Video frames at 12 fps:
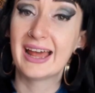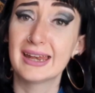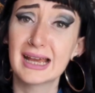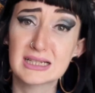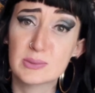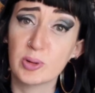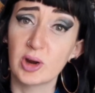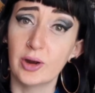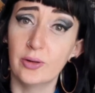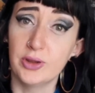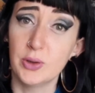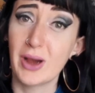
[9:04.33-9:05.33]
Next
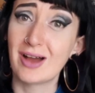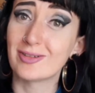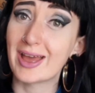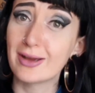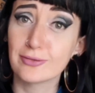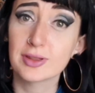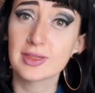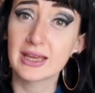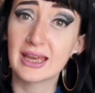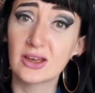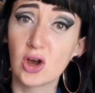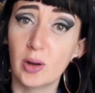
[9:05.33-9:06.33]
pro, you have everything
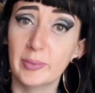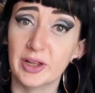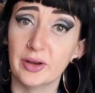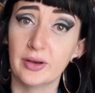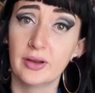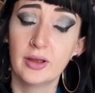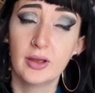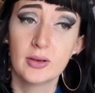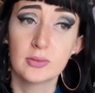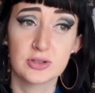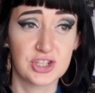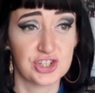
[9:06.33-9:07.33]
in common,
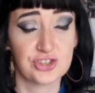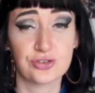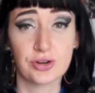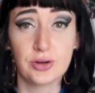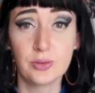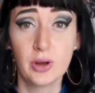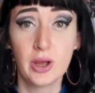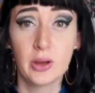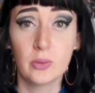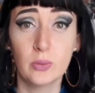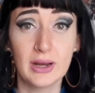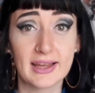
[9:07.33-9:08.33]
which is true.
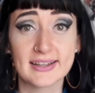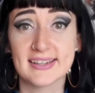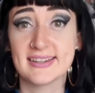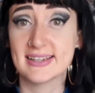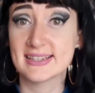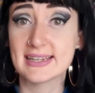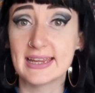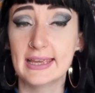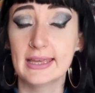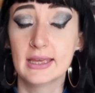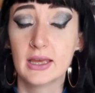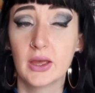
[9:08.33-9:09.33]
We liked
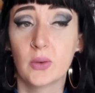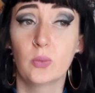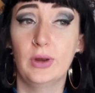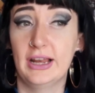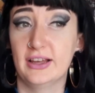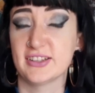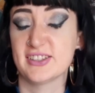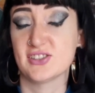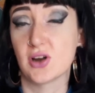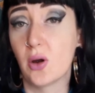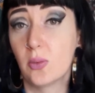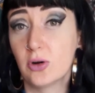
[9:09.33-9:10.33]
Disney, we liked
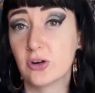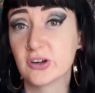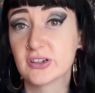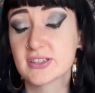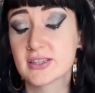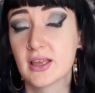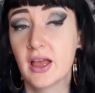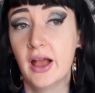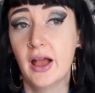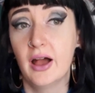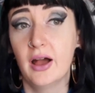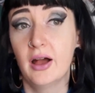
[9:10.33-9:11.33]
Star Wars,
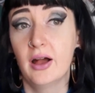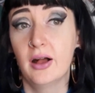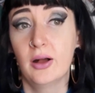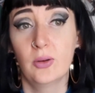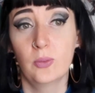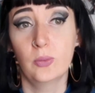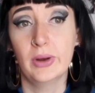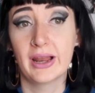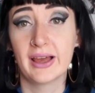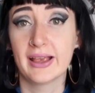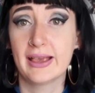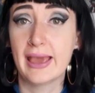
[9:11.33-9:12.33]
we
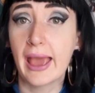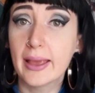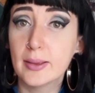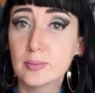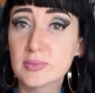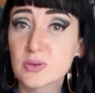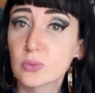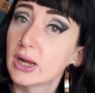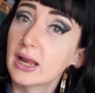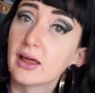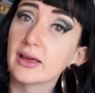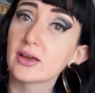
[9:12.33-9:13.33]
liked games, we
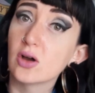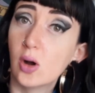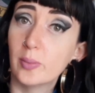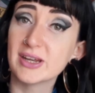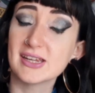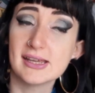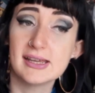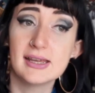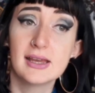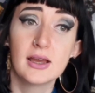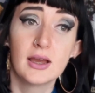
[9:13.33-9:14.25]
liked comedy.